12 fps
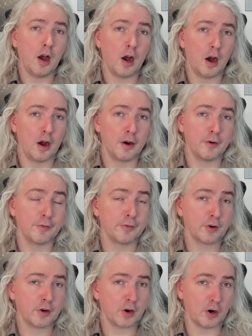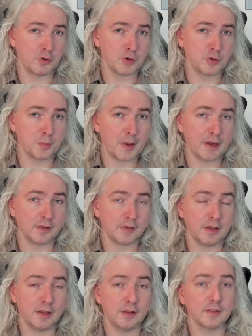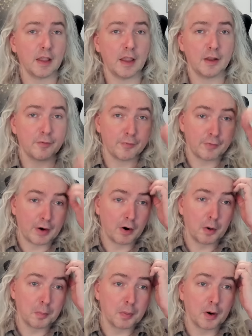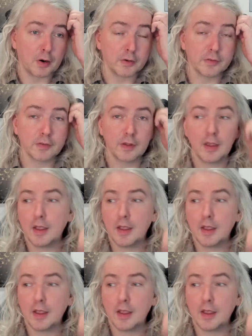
of cartridge magazines and firearm parts.